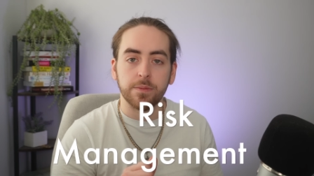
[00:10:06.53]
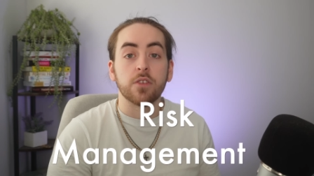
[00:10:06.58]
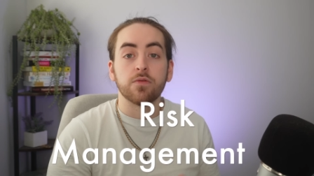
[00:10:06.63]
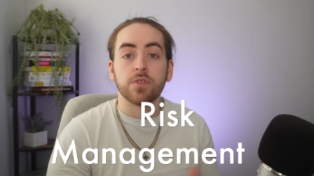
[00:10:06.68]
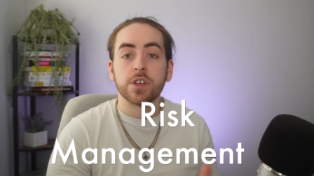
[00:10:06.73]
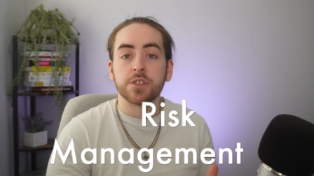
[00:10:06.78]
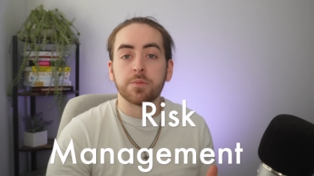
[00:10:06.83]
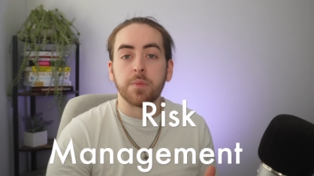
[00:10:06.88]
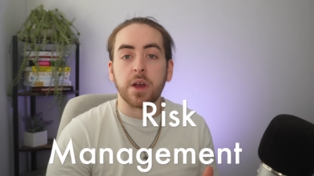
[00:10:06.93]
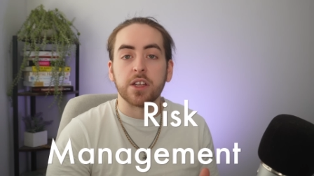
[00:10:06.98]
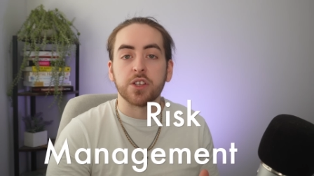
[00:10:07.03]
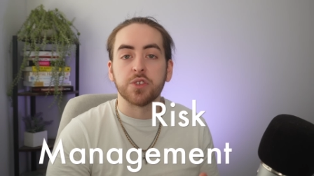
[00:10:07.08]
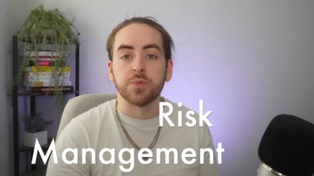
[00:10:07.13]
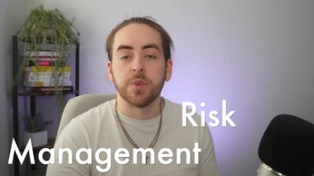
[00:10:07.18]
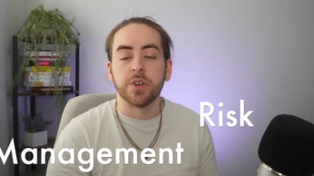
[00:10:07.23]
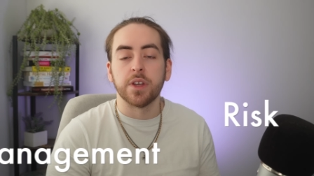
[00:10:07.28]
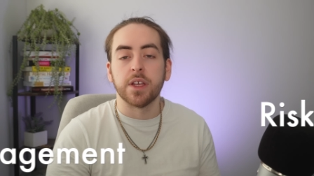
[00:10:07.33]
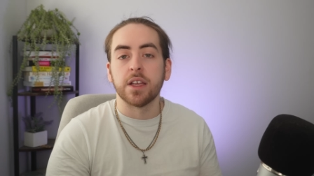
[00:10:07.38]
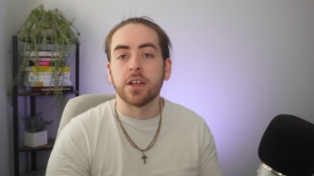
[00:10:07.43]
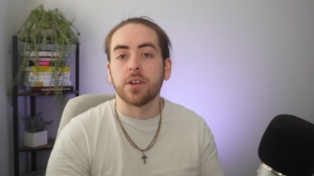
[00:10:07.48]
And risk
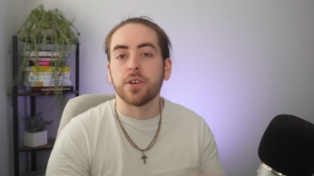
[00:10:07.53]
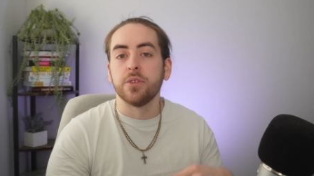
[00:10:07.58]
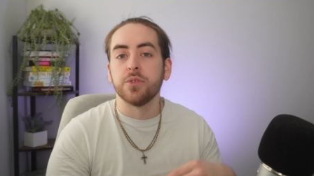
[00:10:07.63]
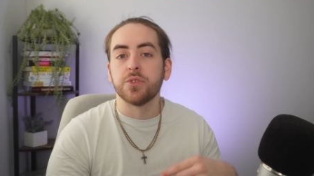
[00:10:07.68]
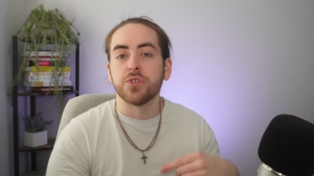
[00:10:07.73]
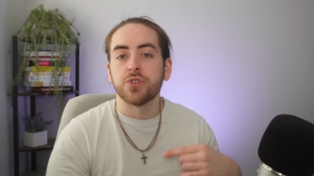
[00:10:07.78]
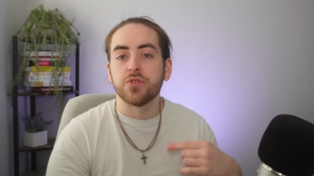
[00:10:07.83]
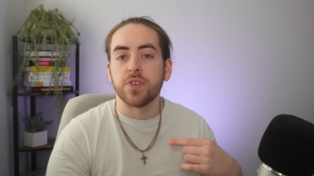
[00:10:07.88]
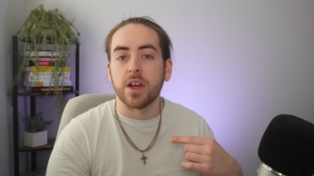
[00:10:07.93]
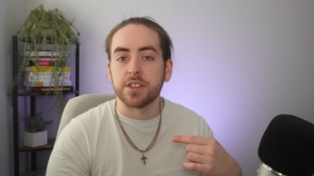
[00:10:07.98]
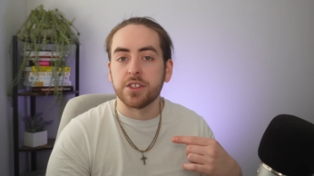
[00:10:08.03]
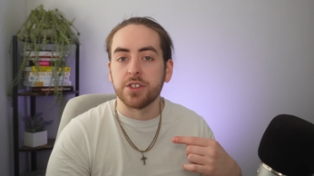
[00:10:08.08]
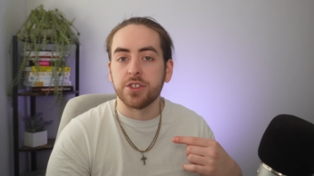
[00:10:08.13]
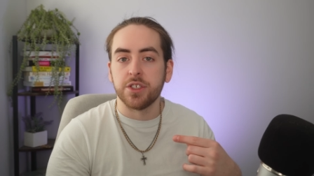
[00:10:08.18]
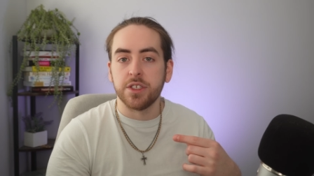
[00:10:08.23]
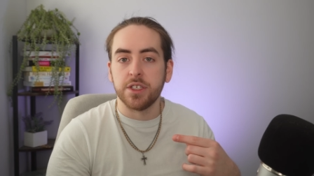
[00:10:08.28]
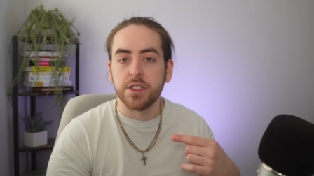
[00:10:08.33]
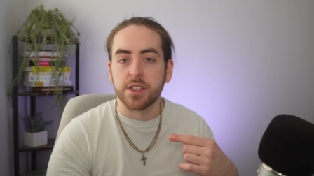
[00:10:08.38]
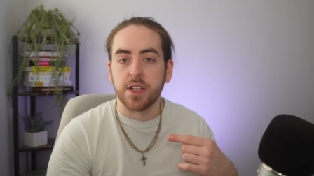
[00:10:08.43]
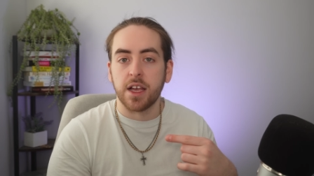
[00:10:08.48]
management includes
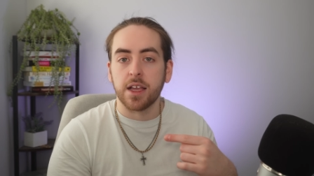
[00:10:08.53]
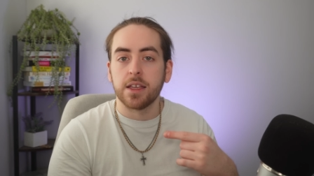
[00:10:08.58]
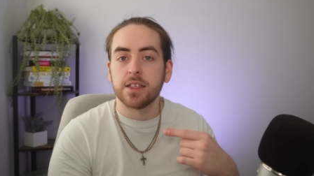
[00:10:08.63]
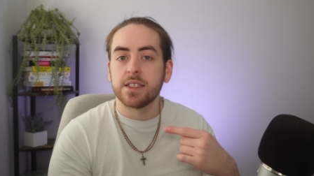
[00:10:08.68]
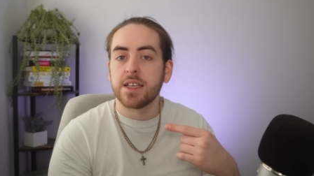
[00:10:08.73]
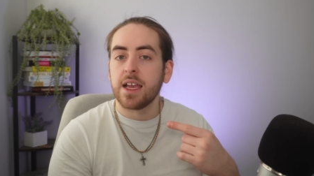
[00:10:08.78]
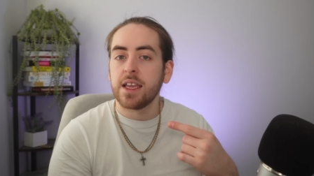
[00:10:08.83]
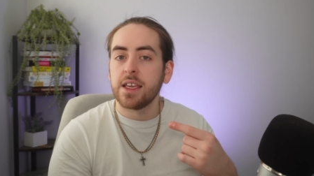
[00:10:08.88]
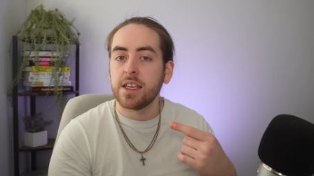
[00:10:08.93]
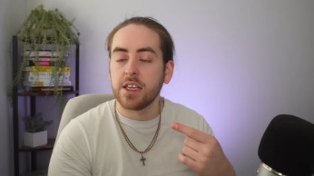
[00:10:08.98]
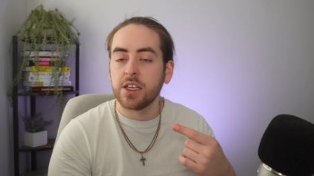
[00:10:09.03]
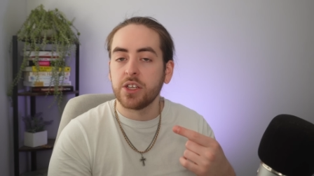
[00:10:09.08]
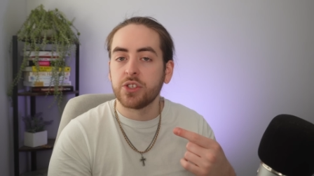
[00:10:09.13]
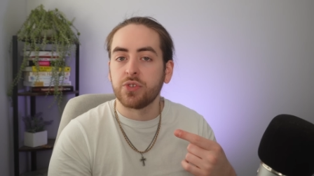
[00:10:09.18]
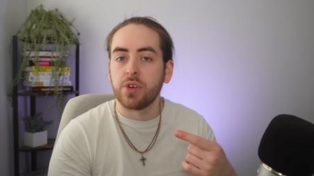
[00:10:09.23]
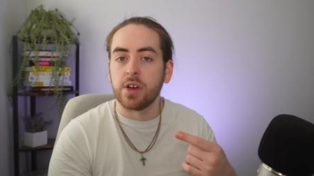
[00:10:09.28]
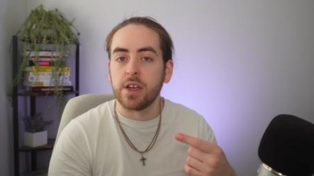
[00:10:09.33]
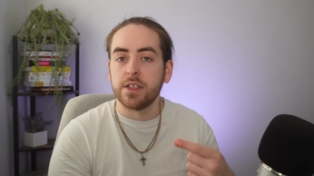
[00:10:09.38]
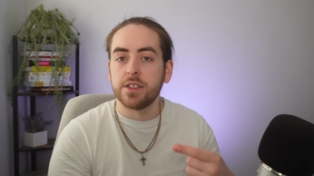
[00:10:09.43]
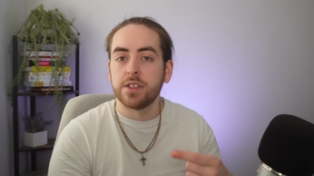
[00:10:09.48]
strategies like taking
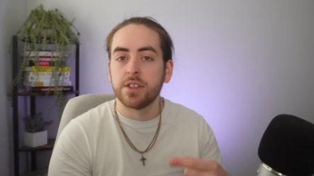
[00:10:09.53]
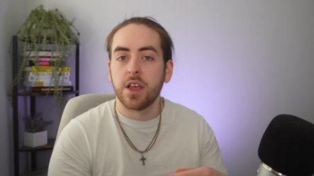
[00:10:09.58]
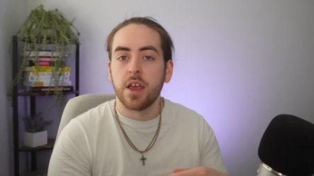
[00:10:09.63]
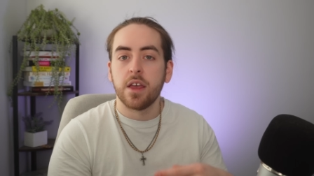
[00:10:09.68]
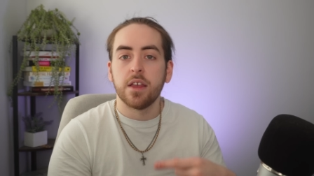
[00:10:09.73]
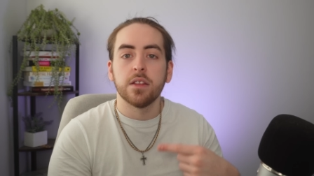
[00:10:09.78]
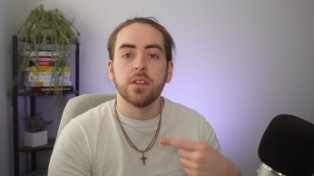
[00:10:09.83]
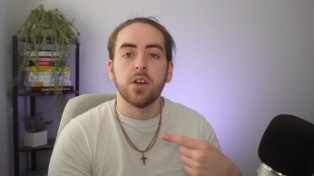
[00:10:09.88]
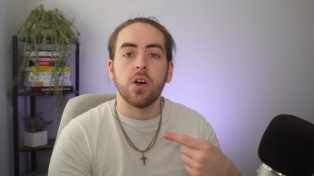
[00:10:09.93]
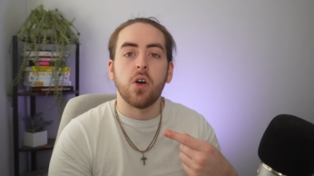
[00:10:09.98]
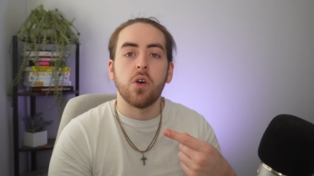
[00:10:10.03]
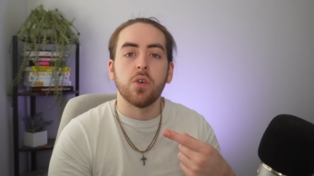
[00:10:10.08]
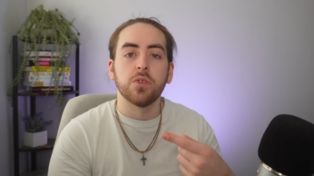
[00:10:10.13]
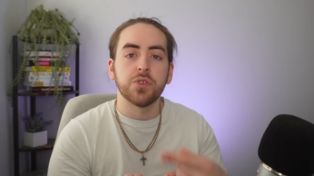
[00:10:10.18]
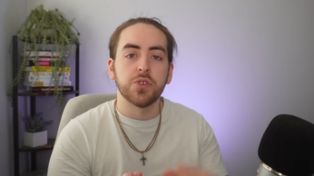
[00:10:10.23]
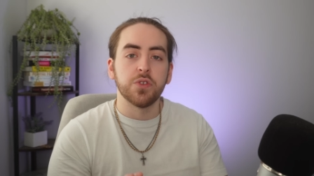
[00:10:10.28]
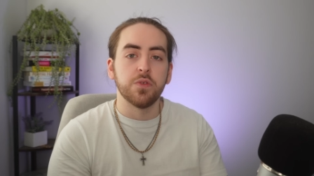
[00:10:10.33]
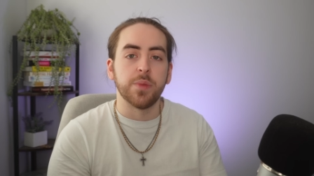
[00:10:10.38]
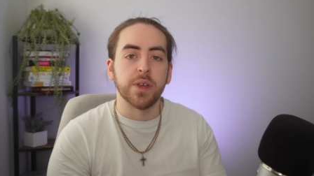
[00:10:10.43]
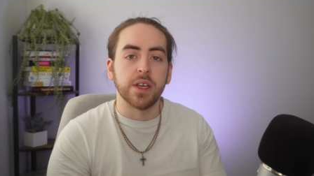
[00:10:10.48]
trades that
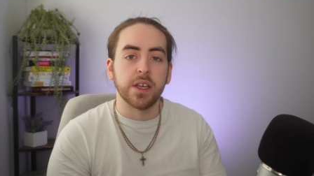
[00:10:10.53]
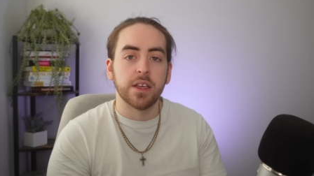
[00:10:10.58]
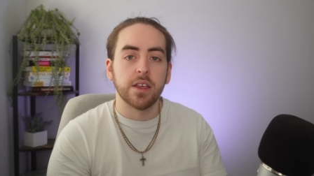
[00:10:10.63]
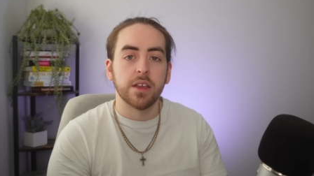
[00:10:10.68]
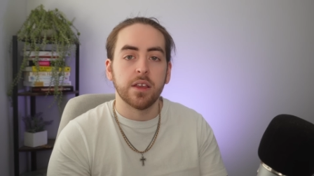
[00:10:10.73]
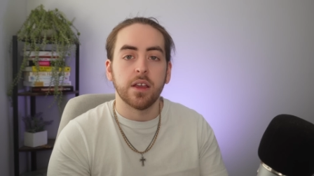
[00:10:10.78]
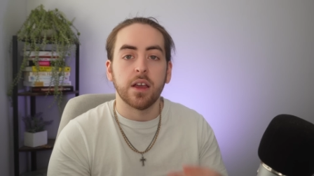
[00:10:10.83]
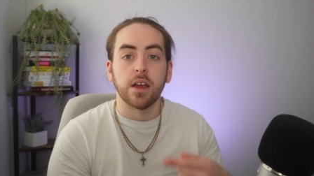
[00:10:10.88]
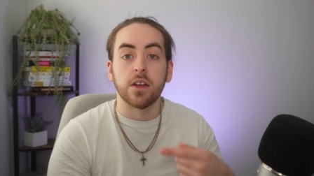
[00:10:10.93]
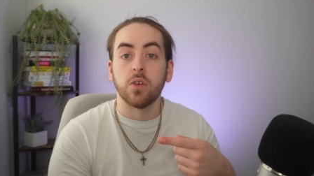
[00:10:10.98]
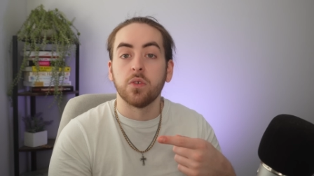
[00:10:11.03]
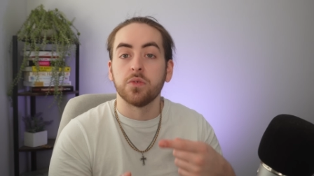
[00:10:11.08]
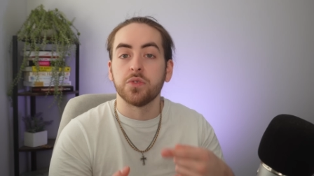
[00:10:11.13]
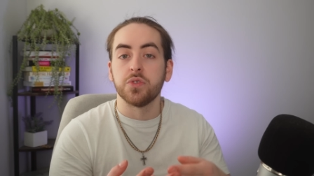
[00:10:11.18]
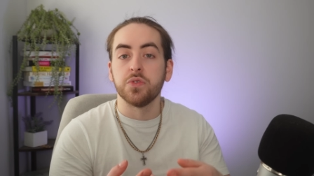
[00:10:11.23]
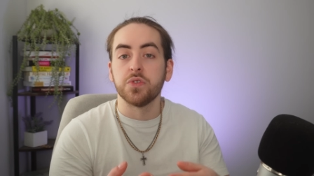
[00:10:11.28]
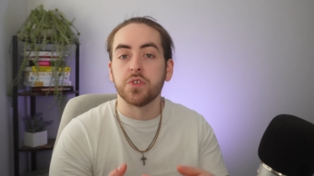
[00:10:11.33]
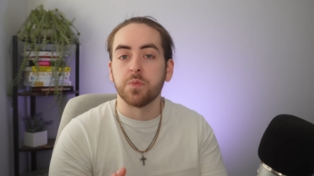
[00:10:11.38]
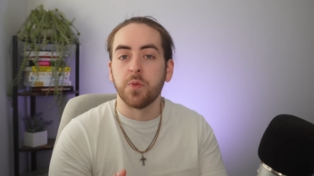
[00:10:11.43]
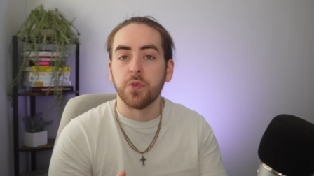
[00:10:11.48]
aren't too big and aren't
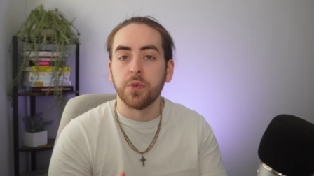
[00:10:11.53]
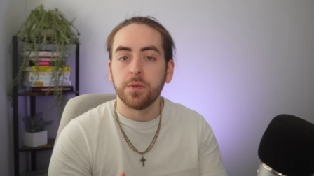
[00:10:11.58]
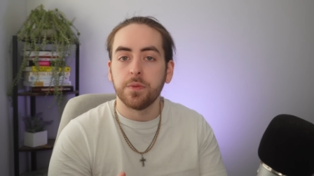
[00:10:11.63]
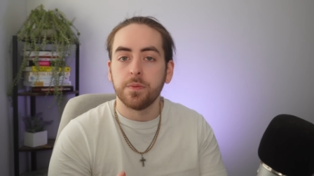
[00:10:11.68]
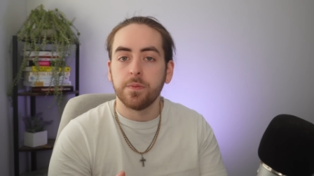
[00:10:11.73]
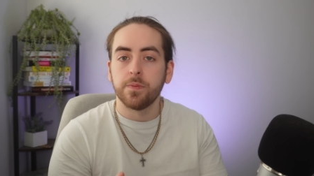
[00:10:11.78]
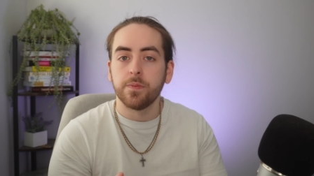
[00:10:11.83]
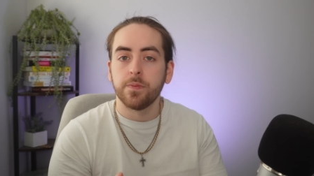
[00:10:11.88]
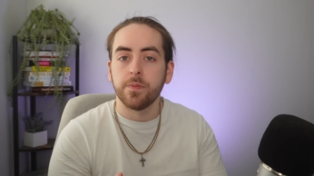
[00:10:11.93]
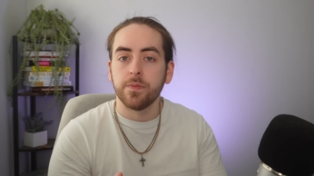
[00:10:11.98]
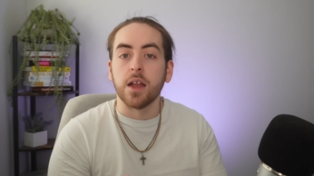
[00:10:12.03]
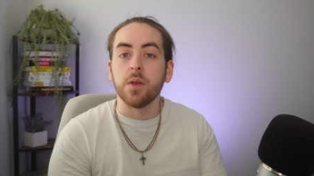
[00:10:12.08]
too small,